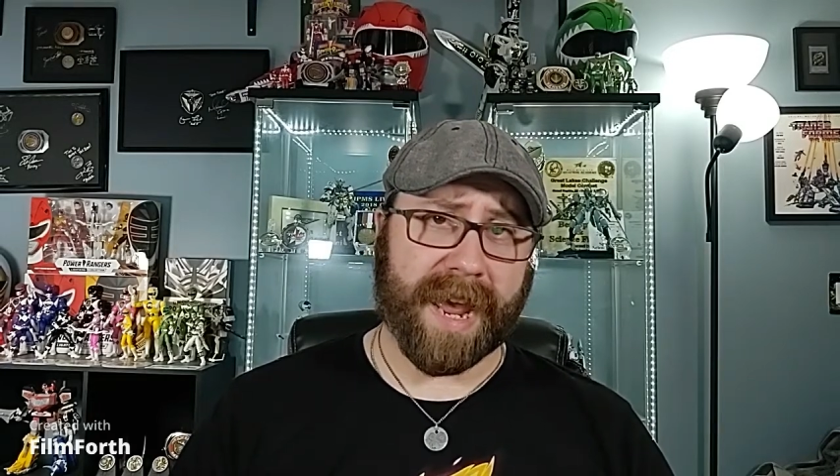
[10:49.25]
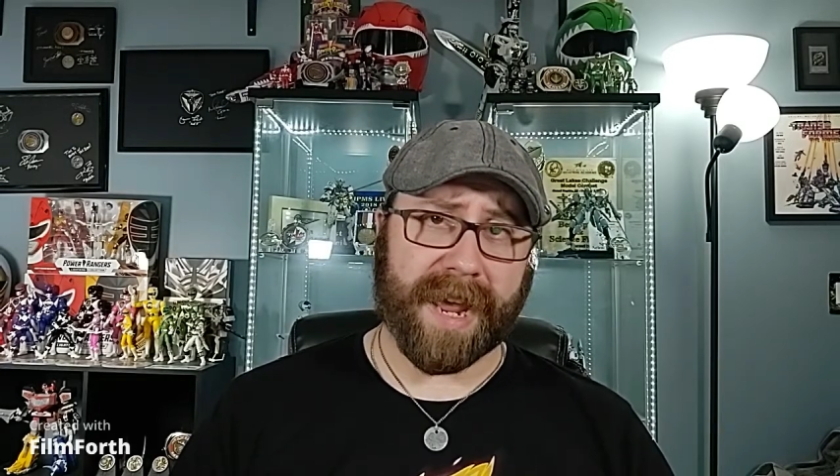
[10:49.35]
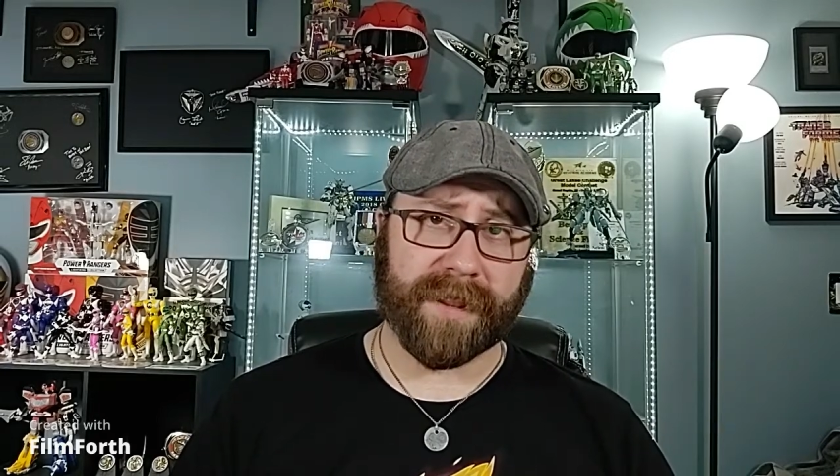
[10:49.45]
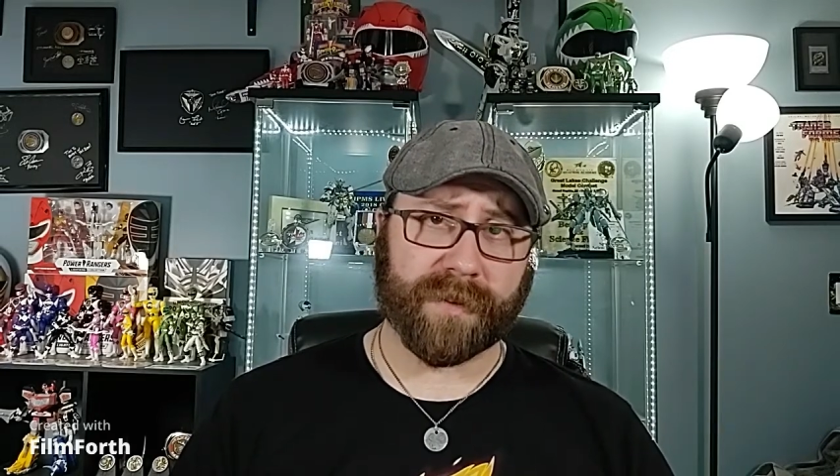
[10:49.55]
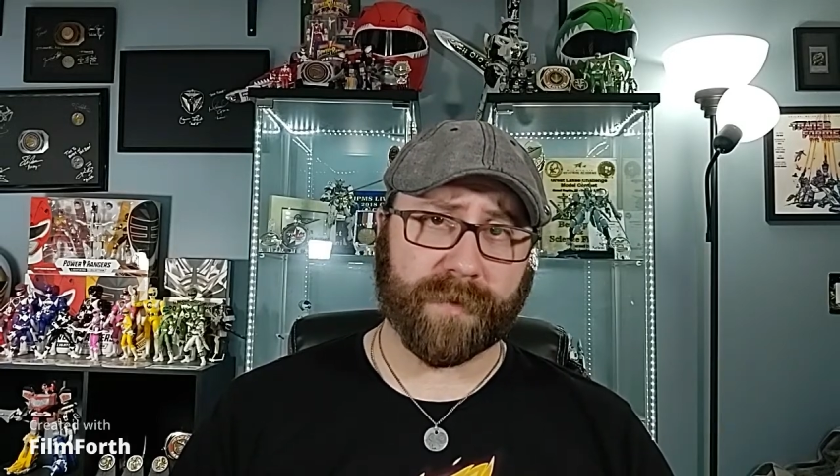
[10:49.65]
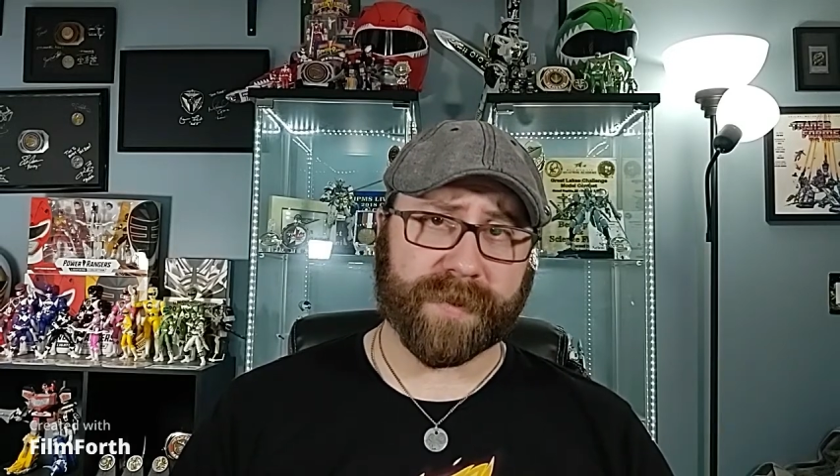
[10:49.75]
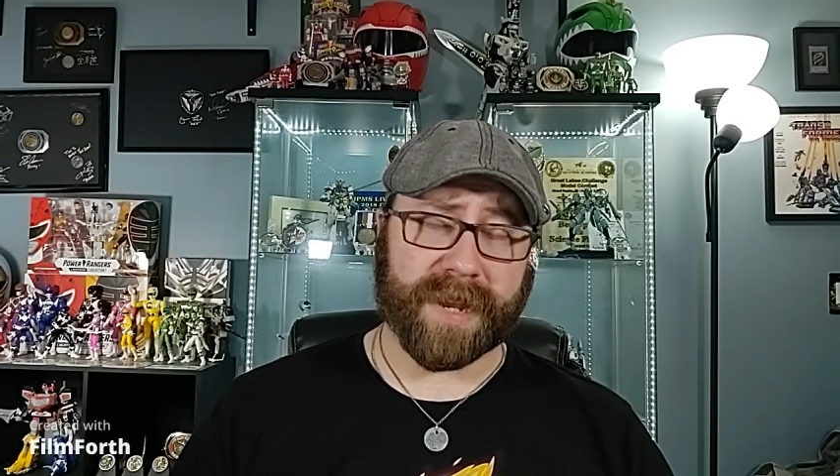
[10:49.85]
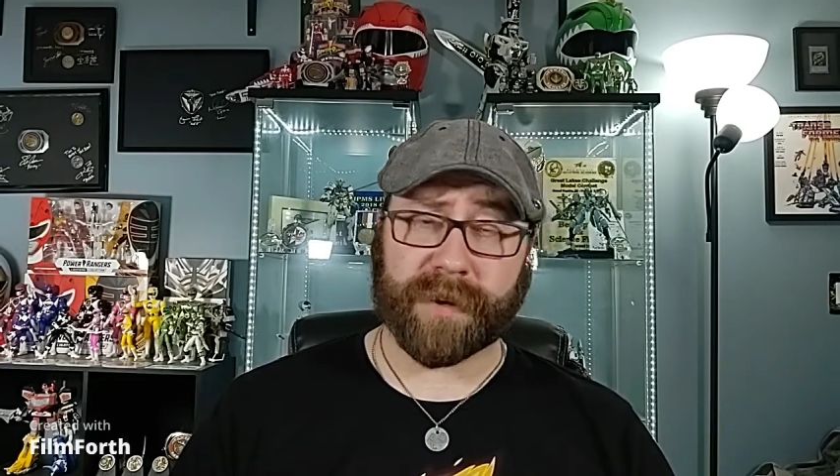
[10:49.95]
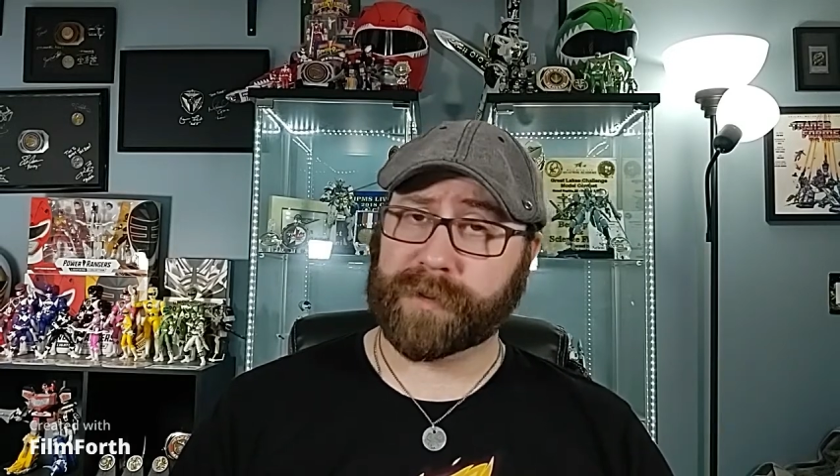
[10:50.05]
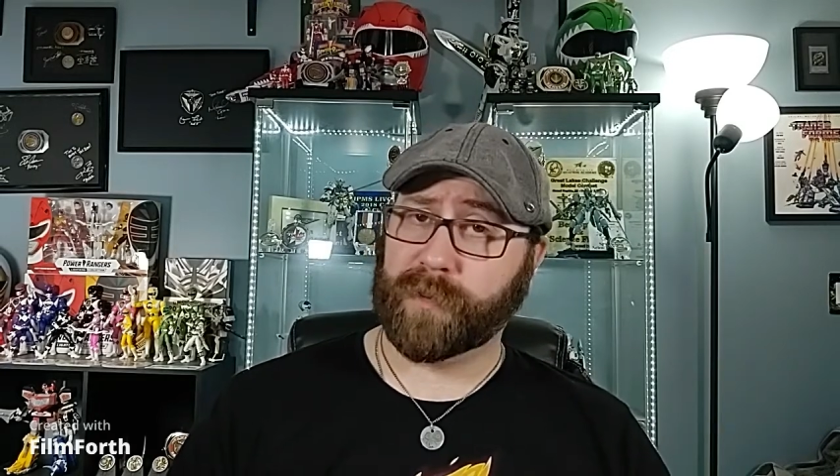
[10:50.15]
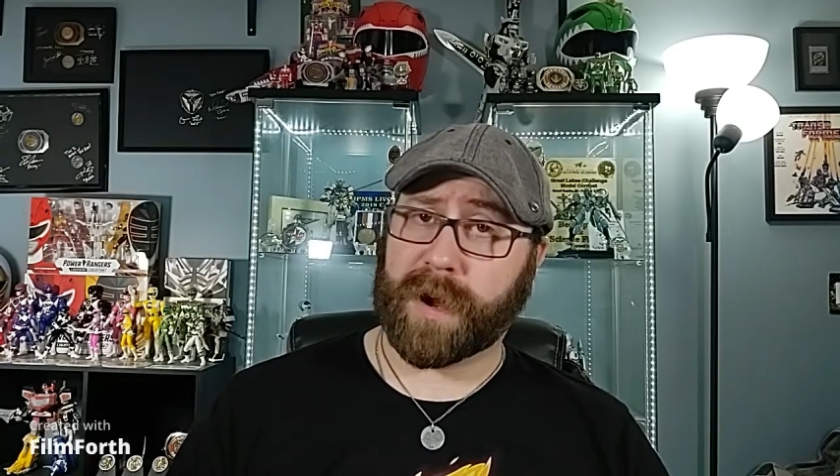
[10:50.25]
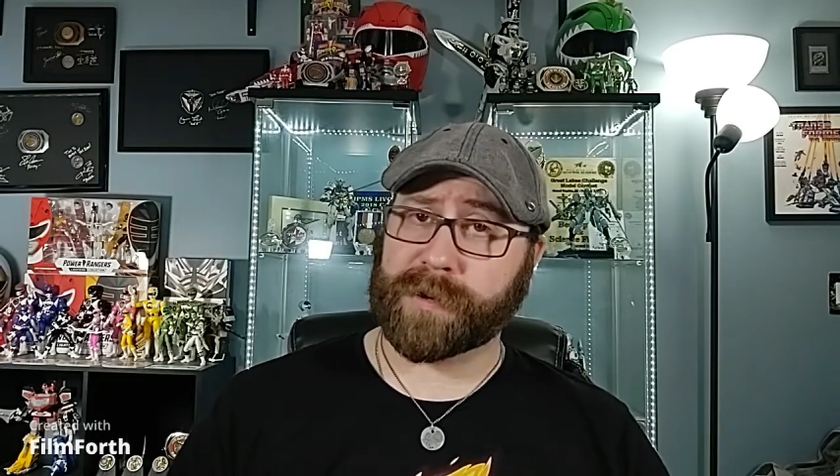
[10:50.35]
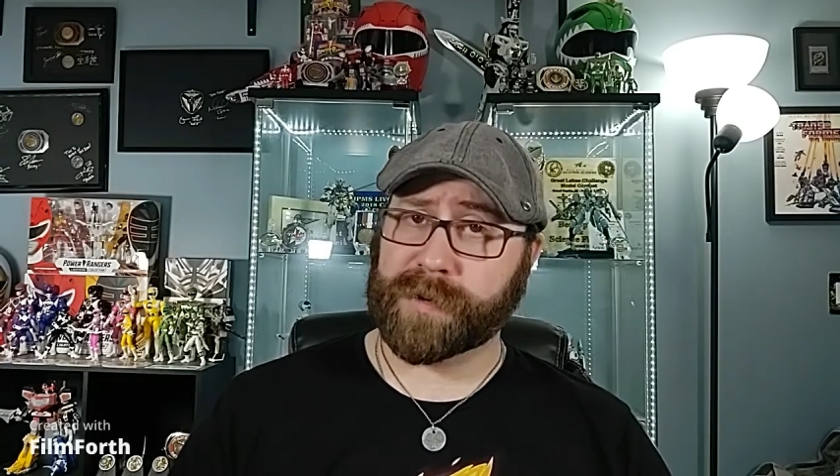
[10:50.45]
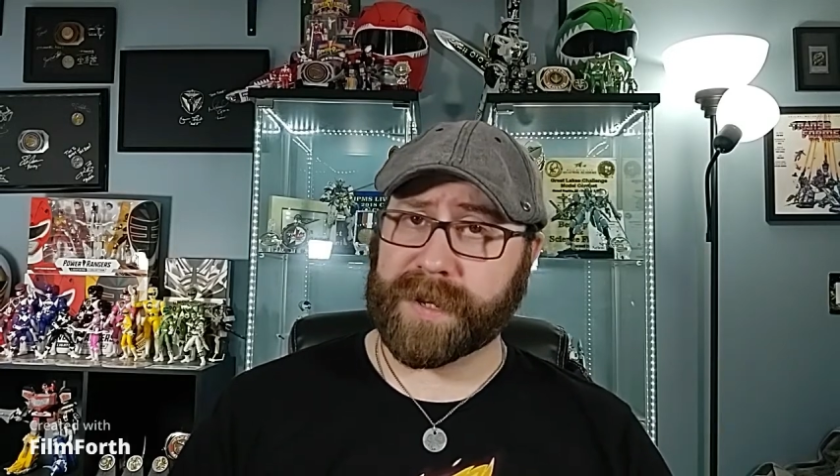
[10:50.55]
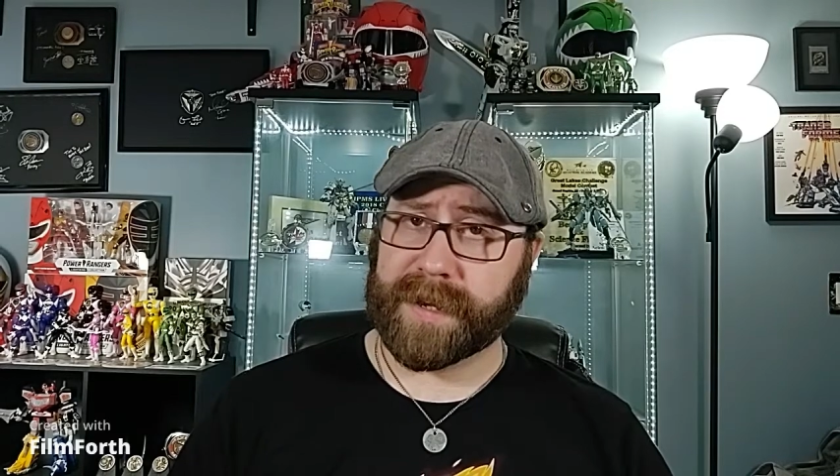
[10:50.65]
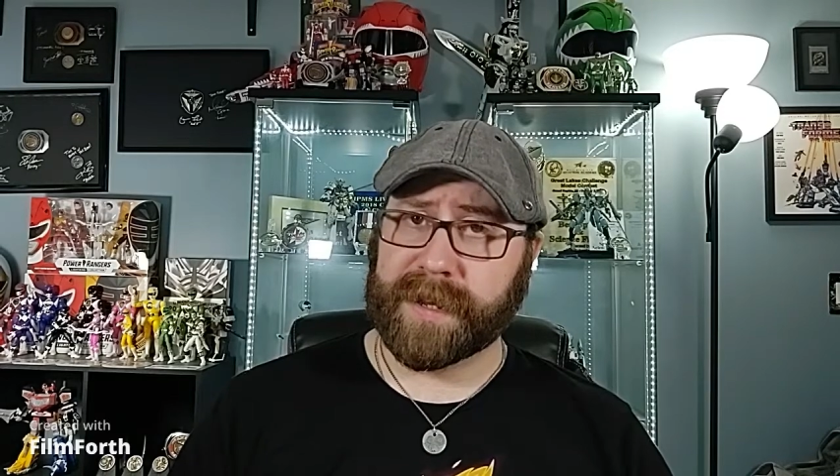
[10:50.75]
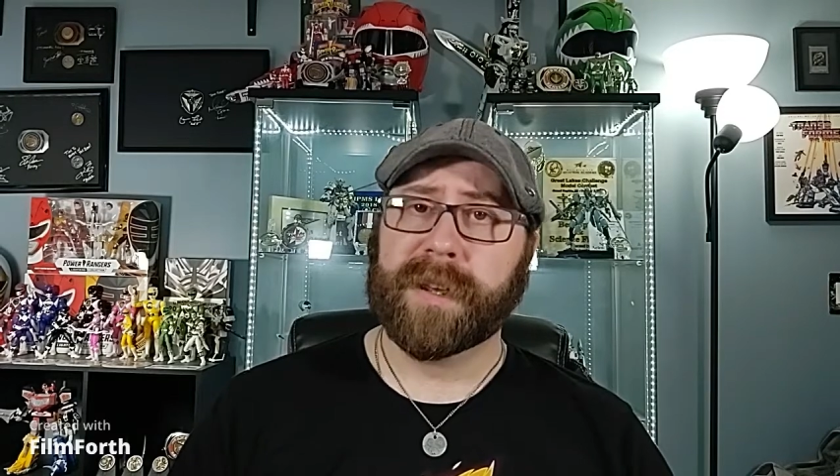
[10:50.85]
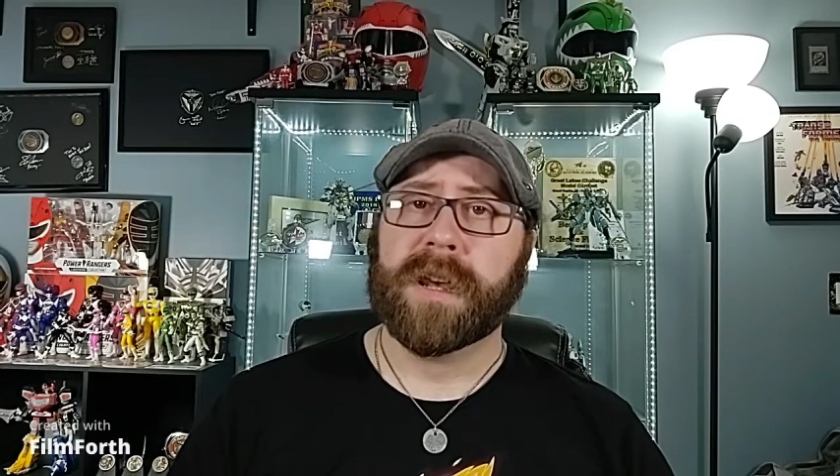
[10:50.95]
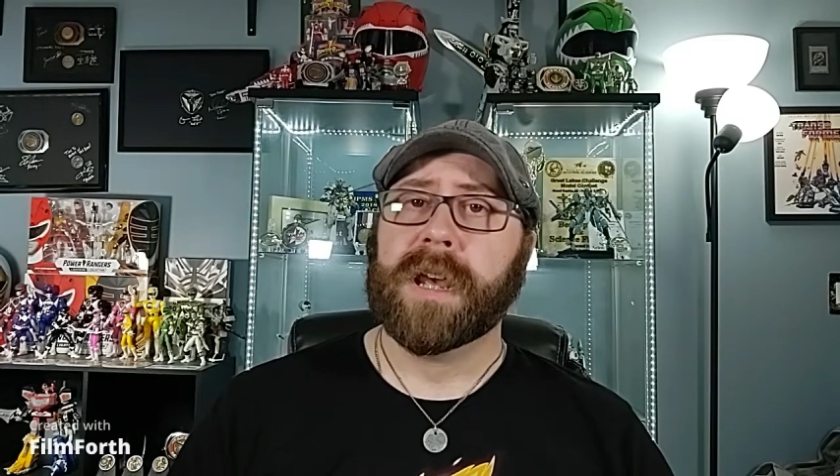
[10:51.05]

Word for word: and there was actually watchers on it.